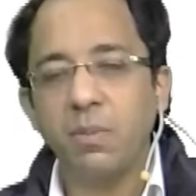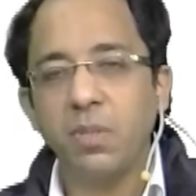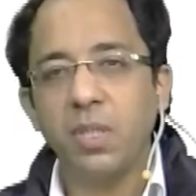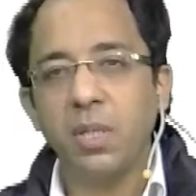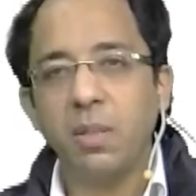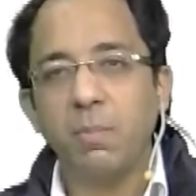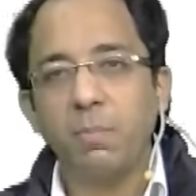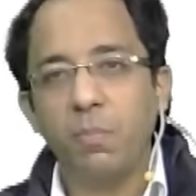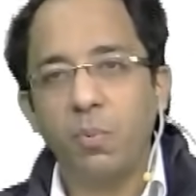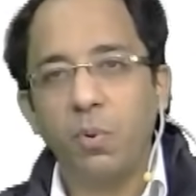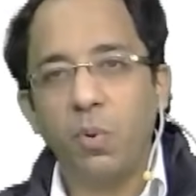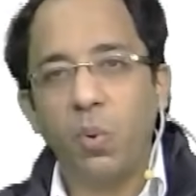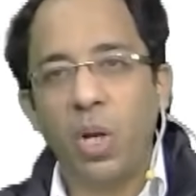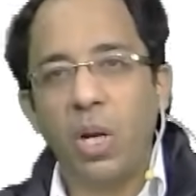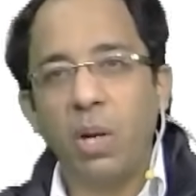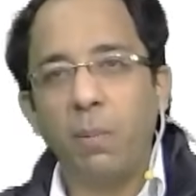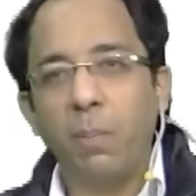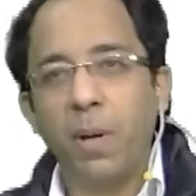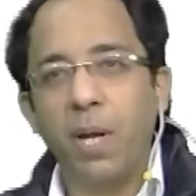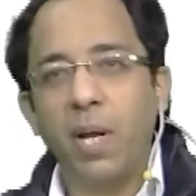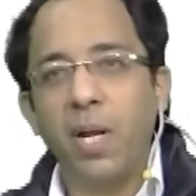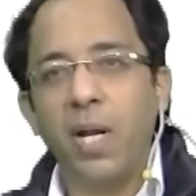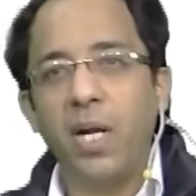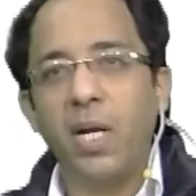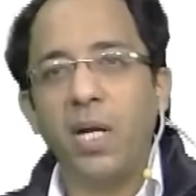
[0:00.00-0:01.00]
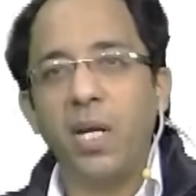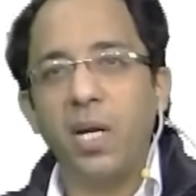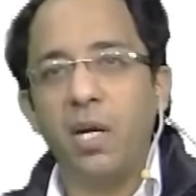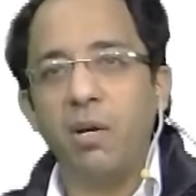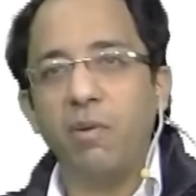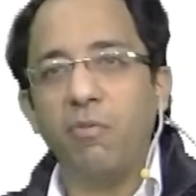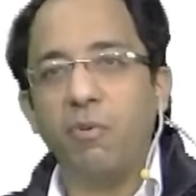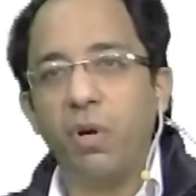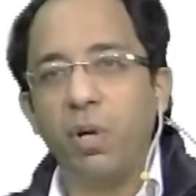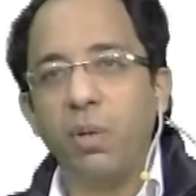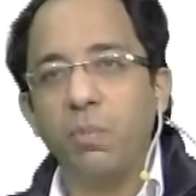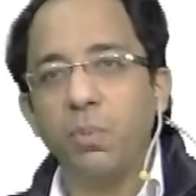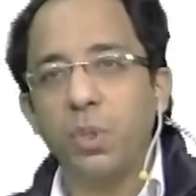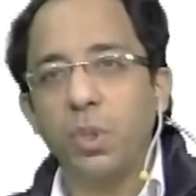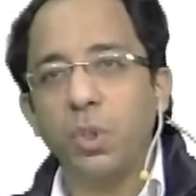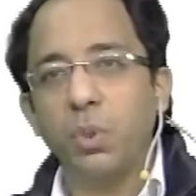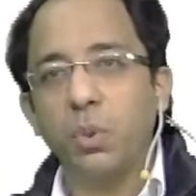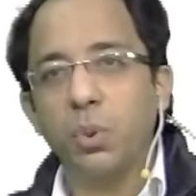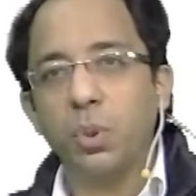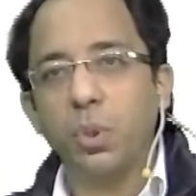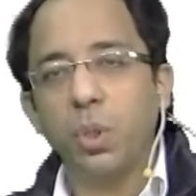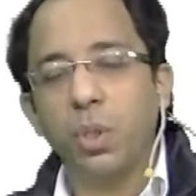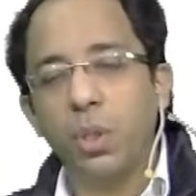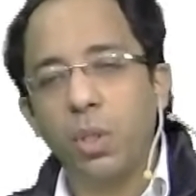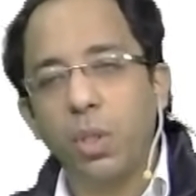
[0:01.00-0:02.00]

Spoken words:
they develop a hatred for MCQs.